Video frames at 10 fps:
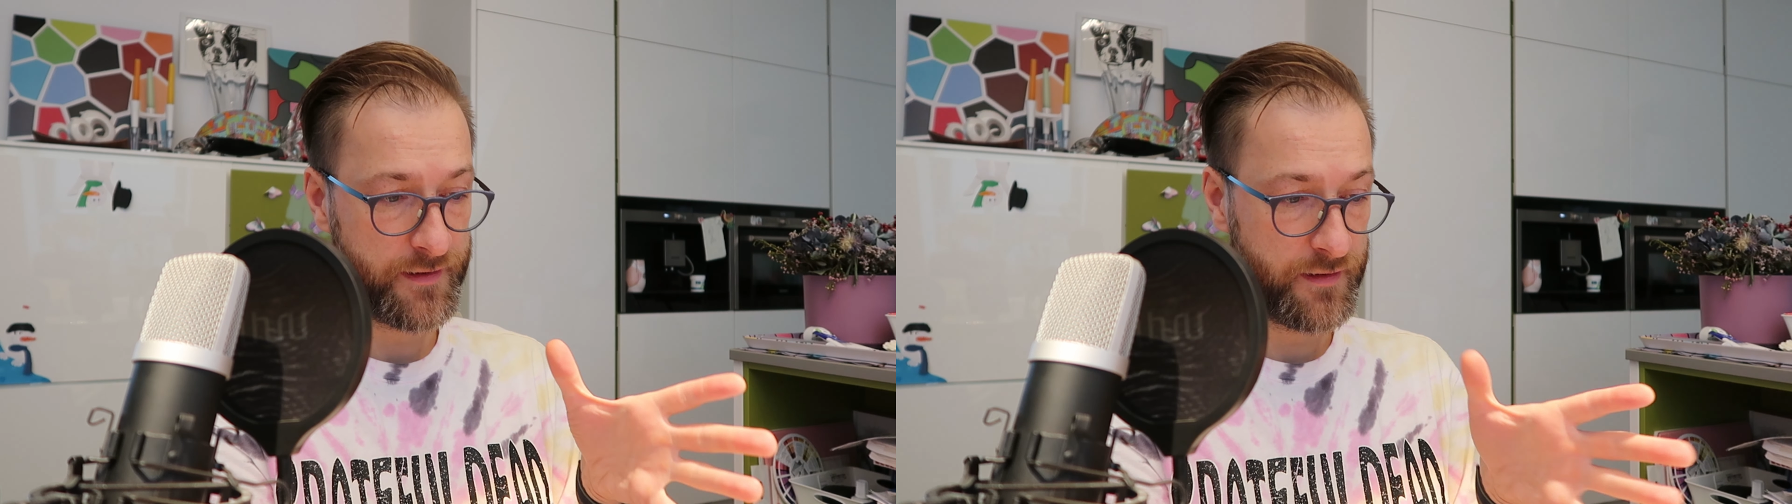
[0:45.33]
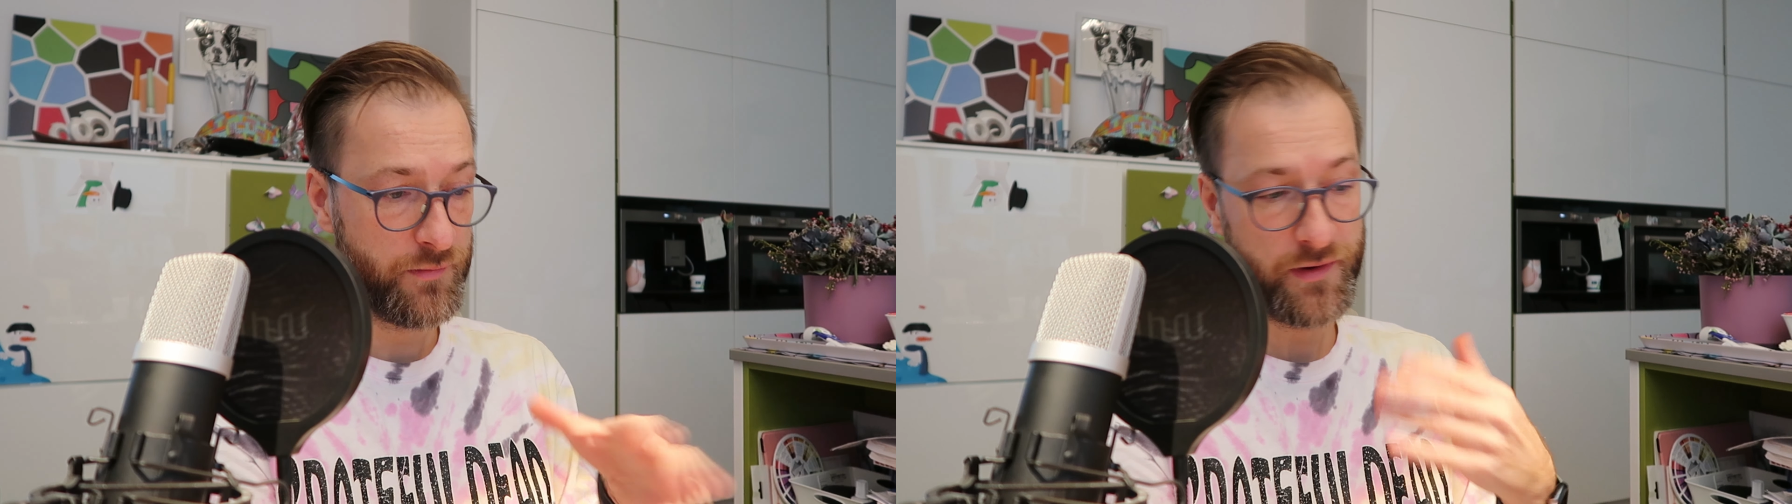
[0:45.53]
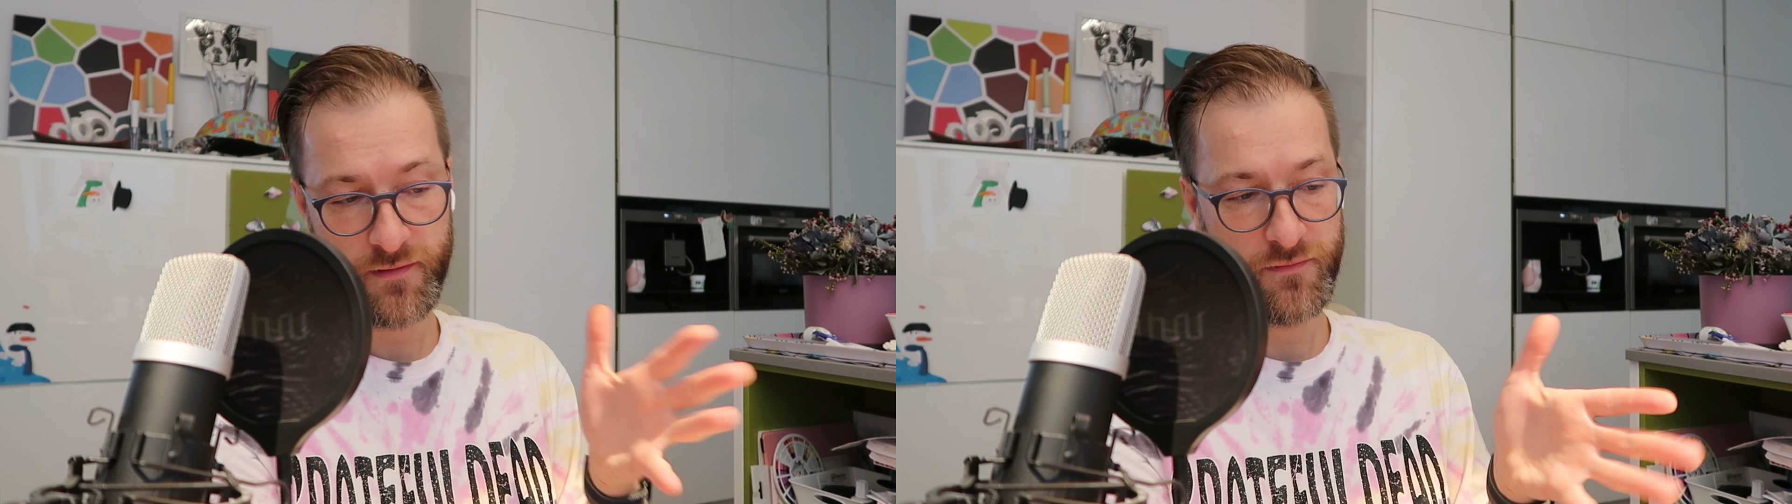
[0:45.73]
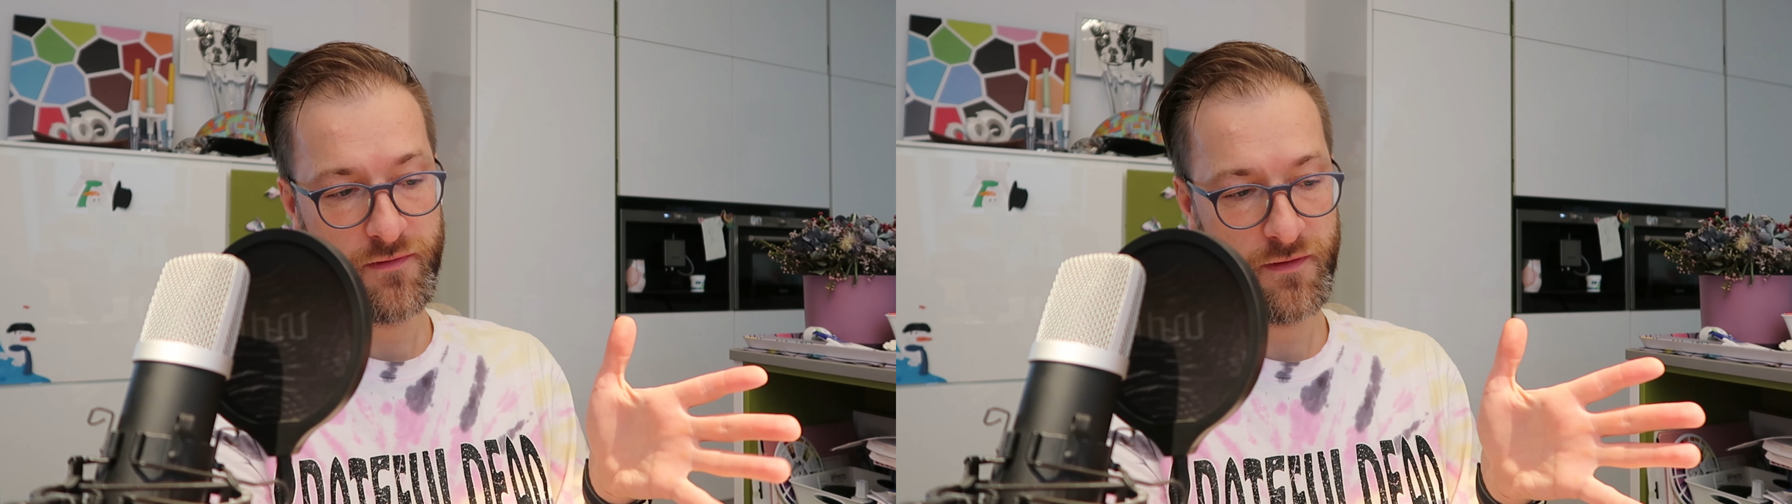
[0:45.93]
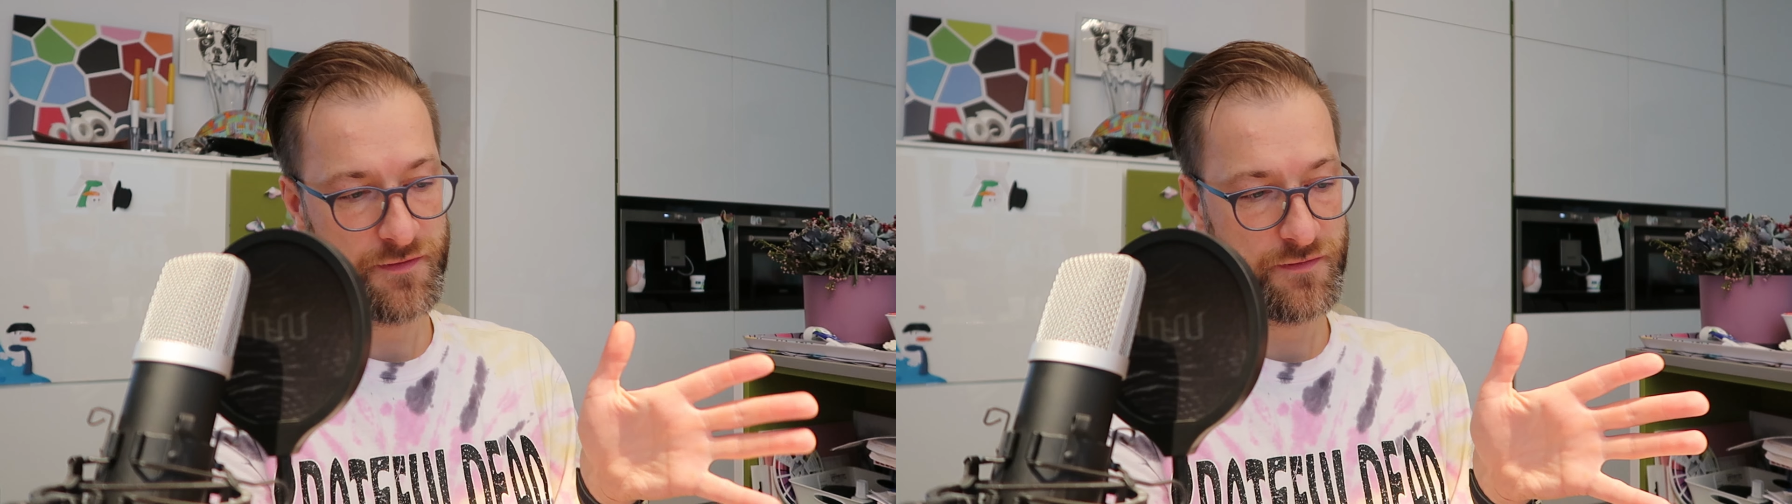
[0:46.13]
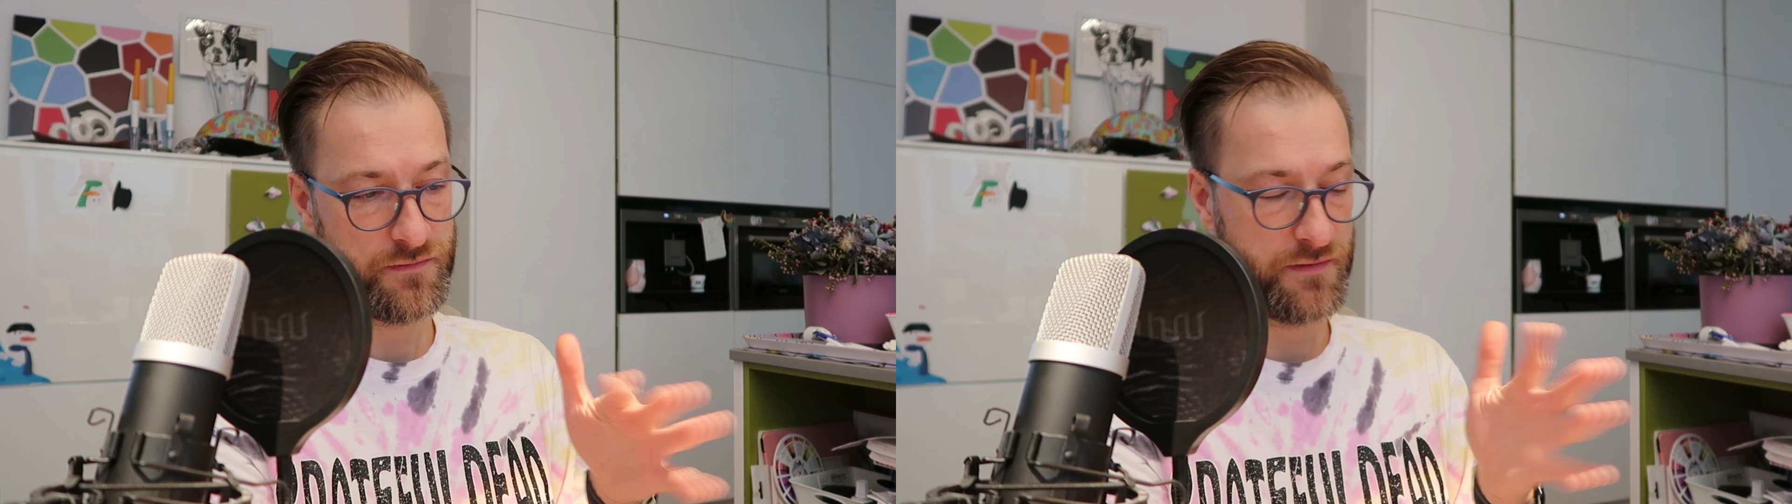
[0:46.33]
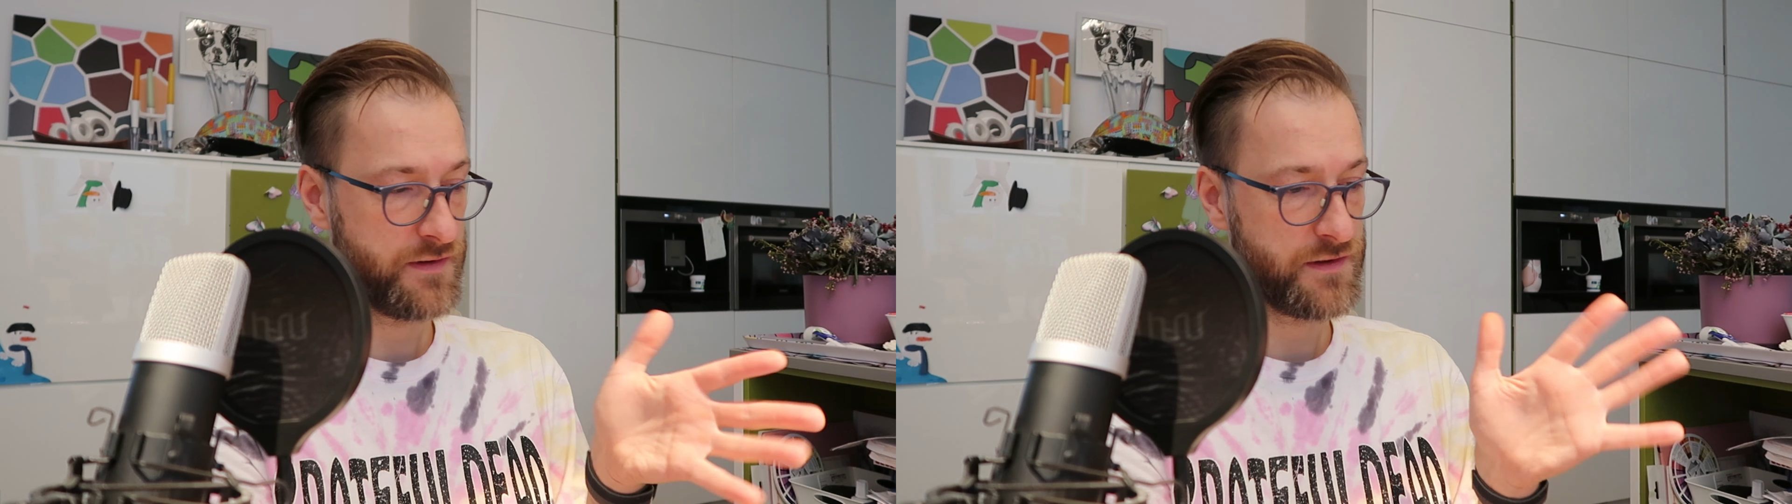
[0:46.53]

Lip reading: but this is